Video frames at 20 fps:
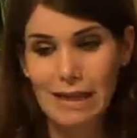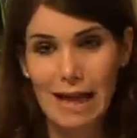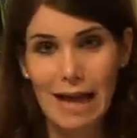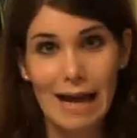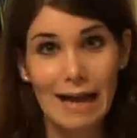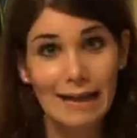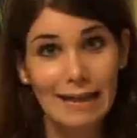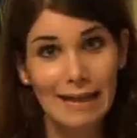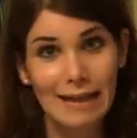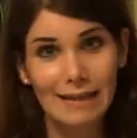
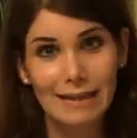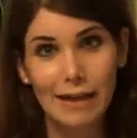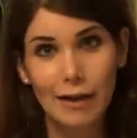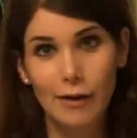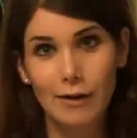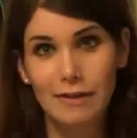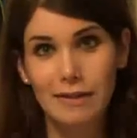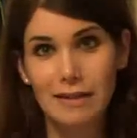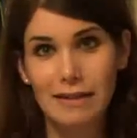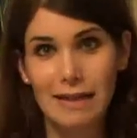I can't
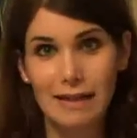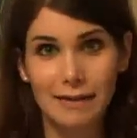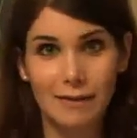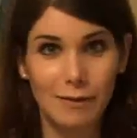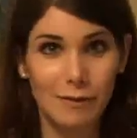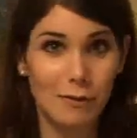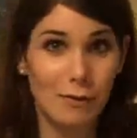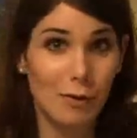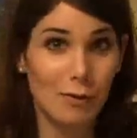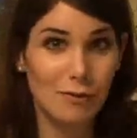guarantee that
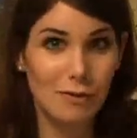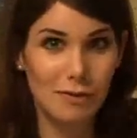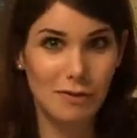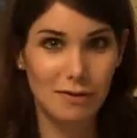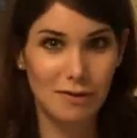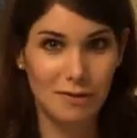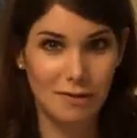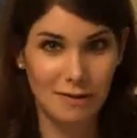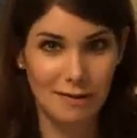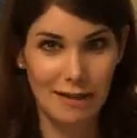the
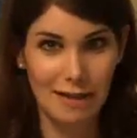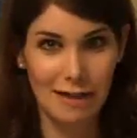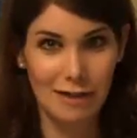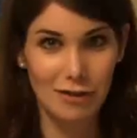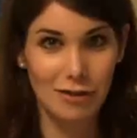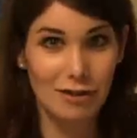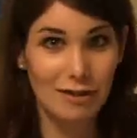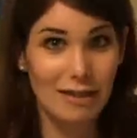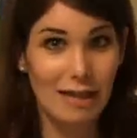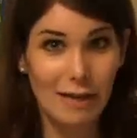doses that I
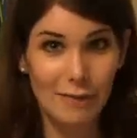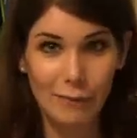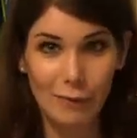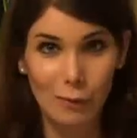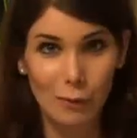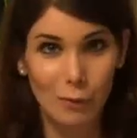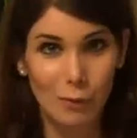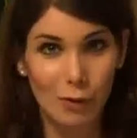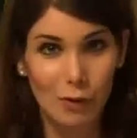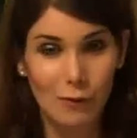just gave
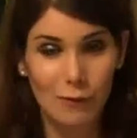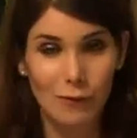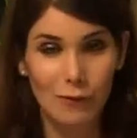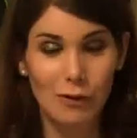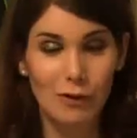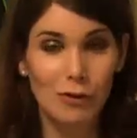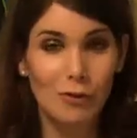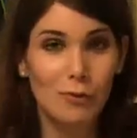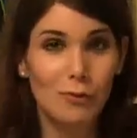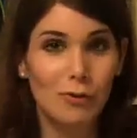will work for
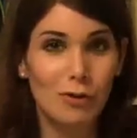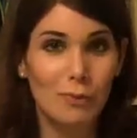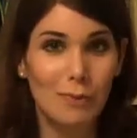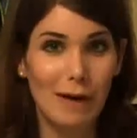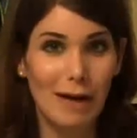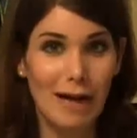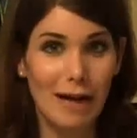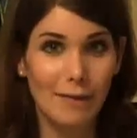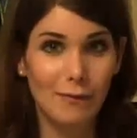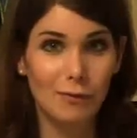you. You
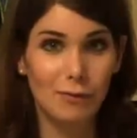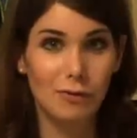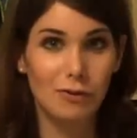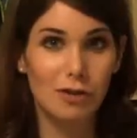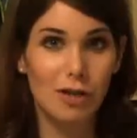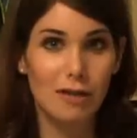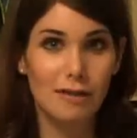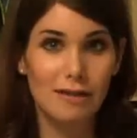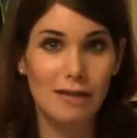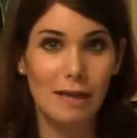might have to
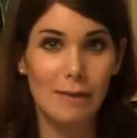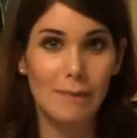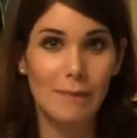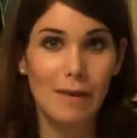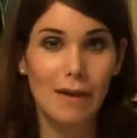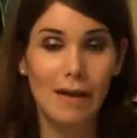adjust them